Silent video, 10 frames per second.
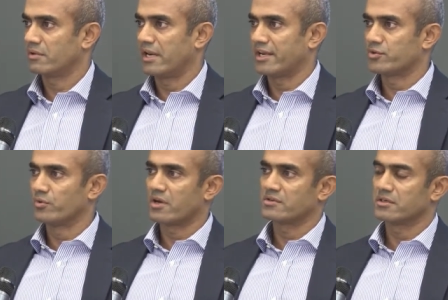late two
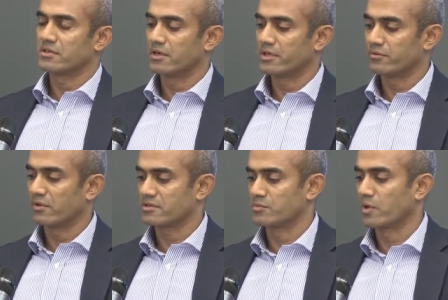thousand, early two
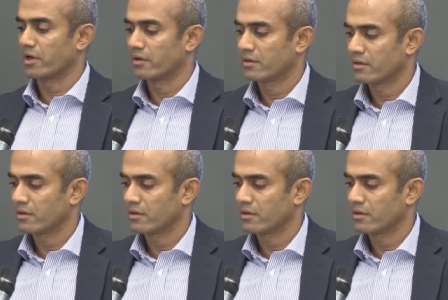thousand one.